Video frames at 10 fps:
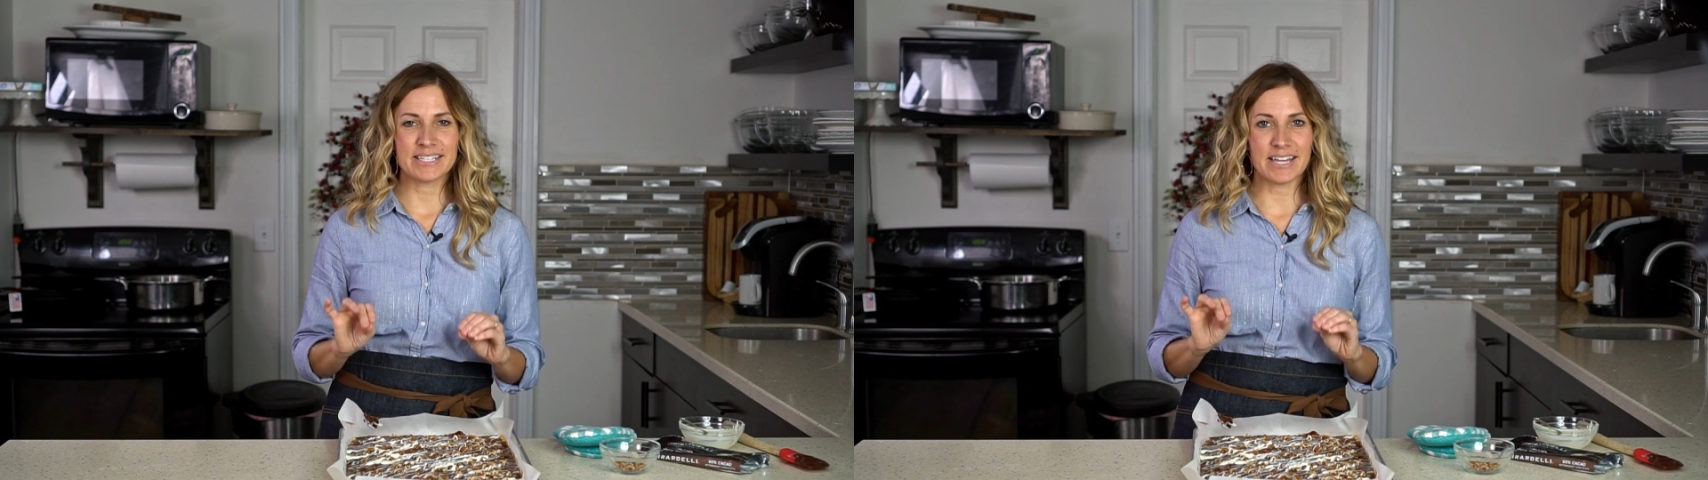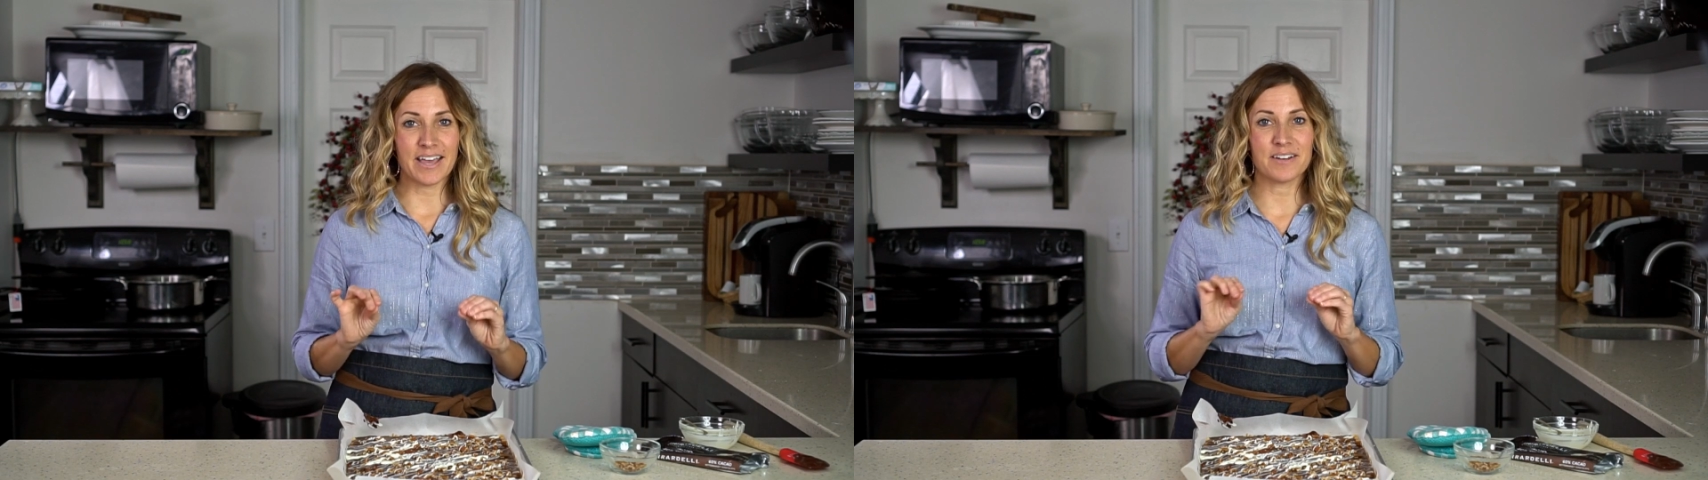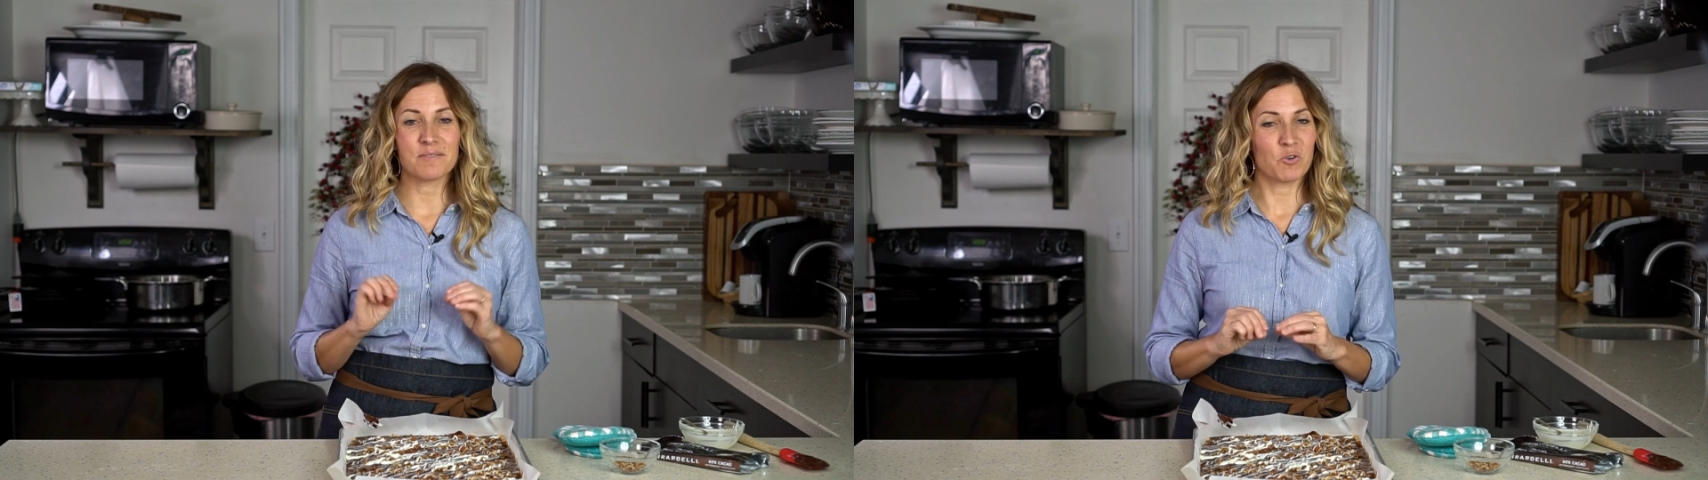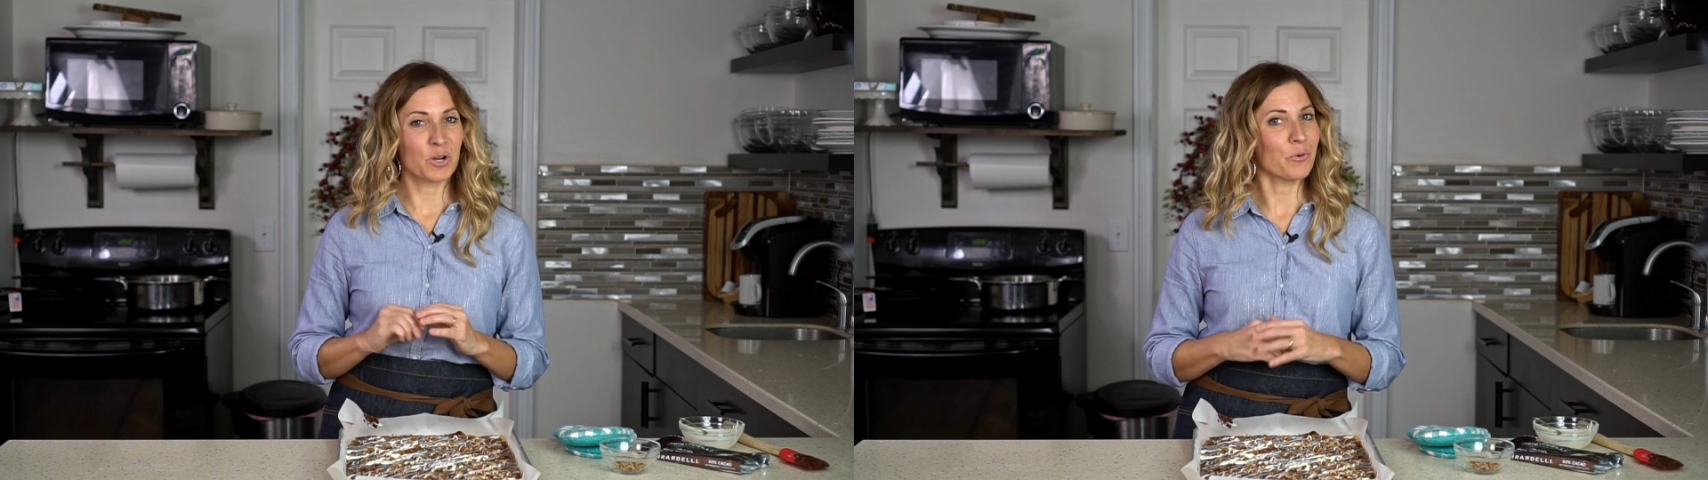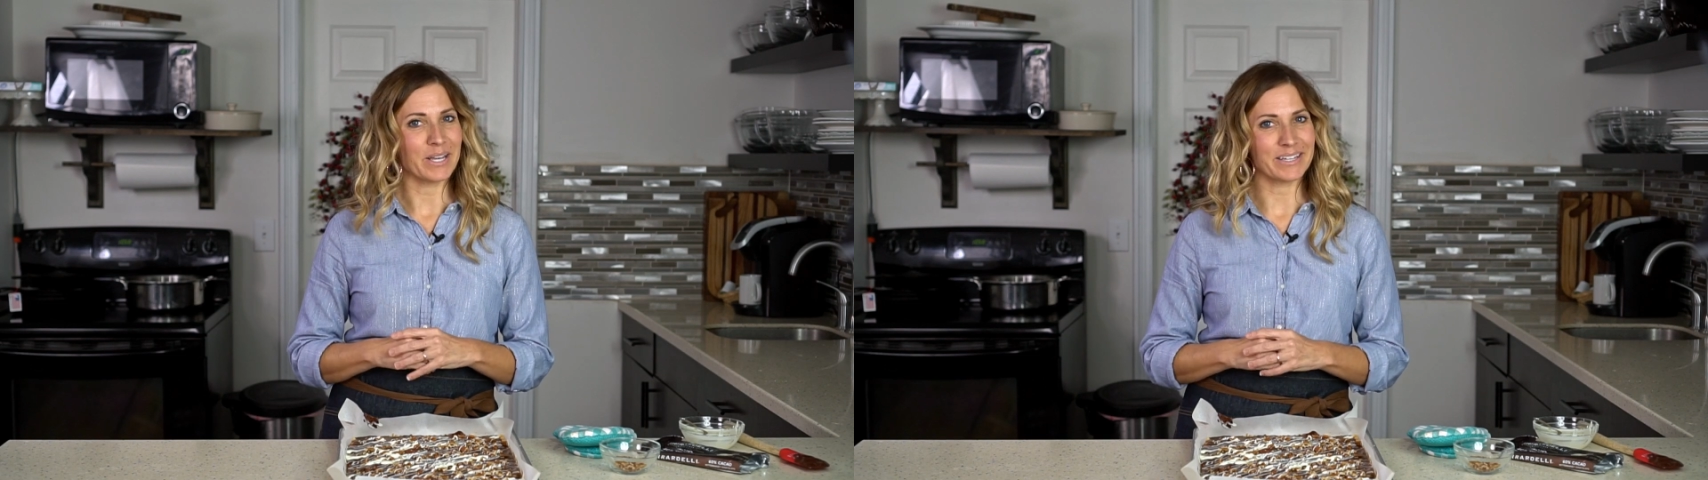set more
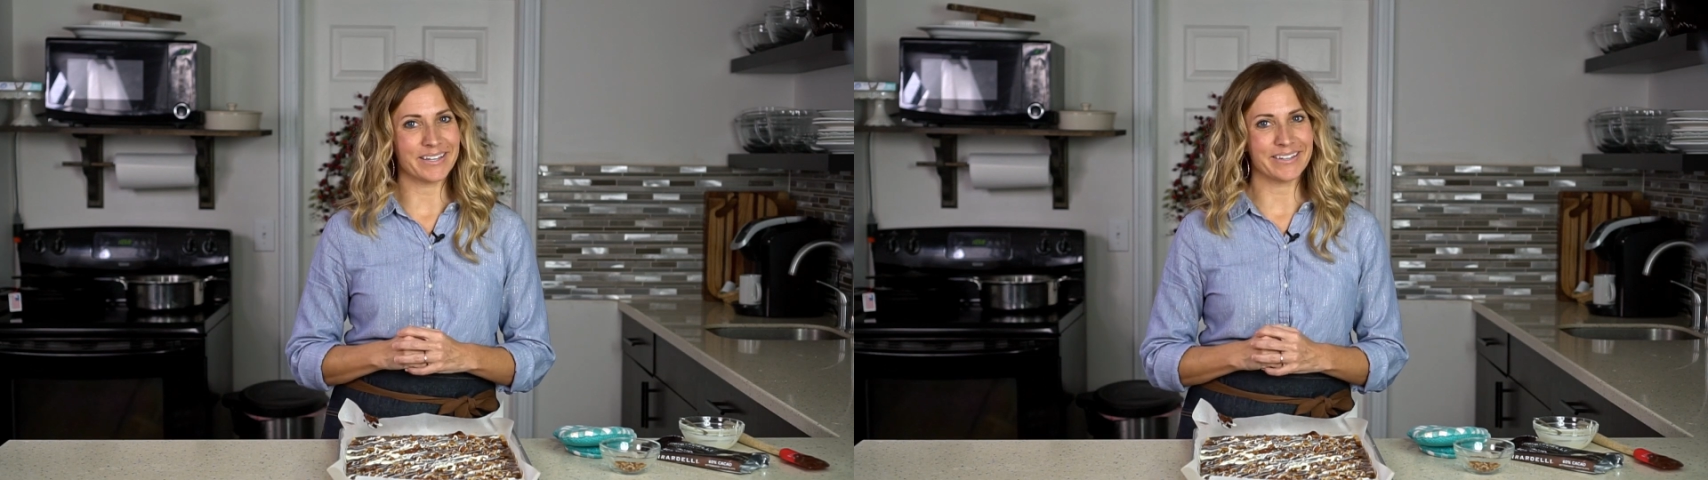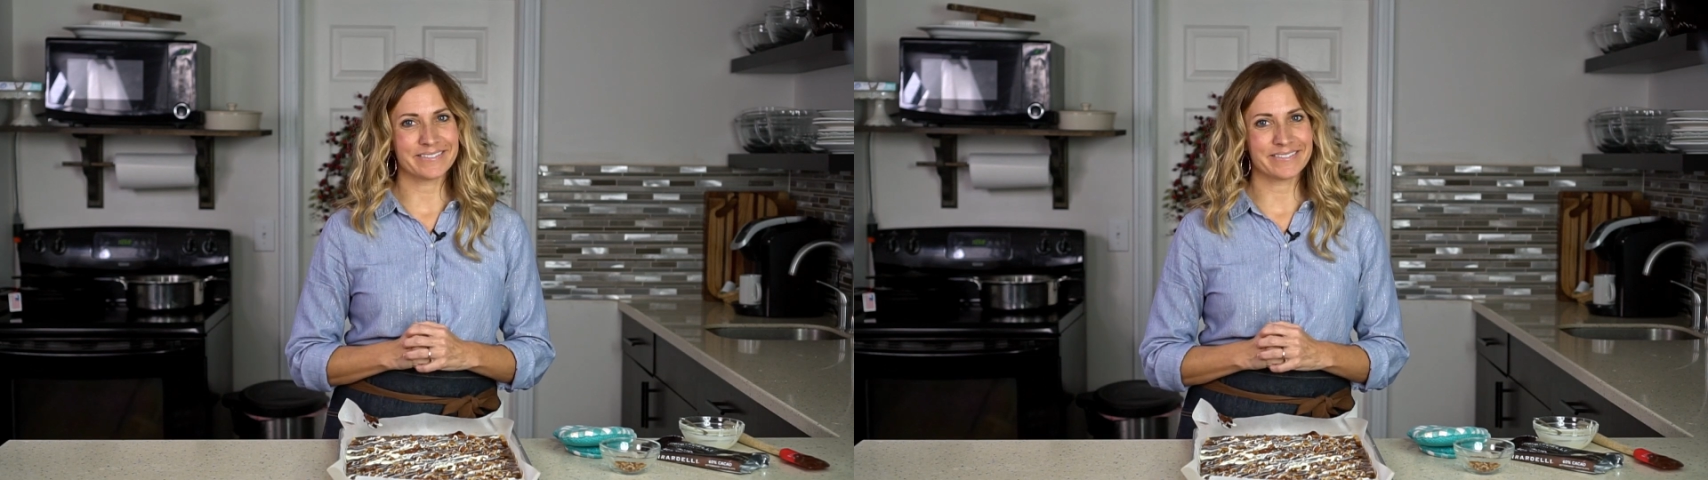quickly.